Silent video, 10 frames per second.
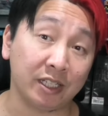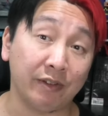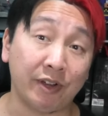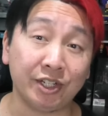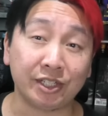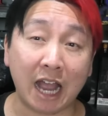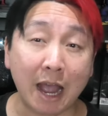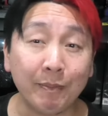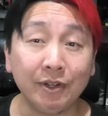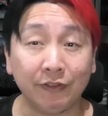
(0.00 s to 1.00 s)
and if I just
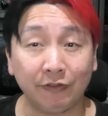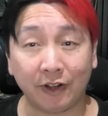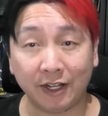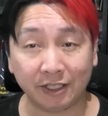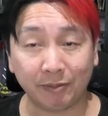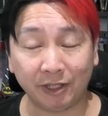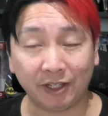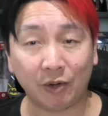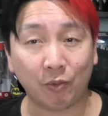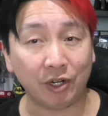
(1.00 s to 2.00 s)
happen to find something
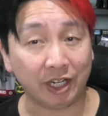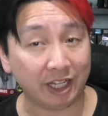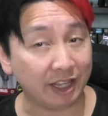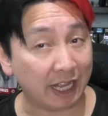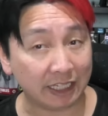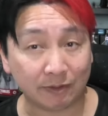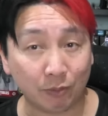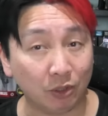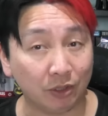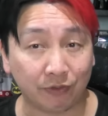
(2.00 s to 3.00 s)
that I want in that
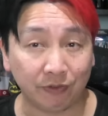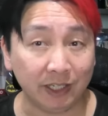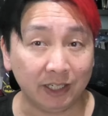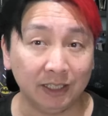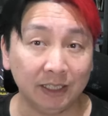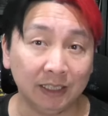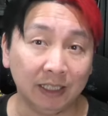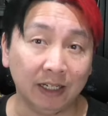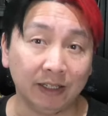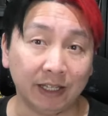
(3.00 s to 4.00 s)
small little flick,
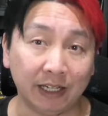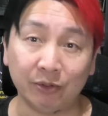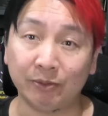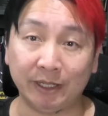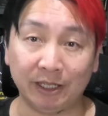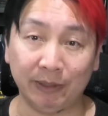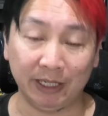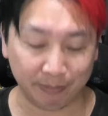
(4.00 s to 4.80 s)
then it was meant to be.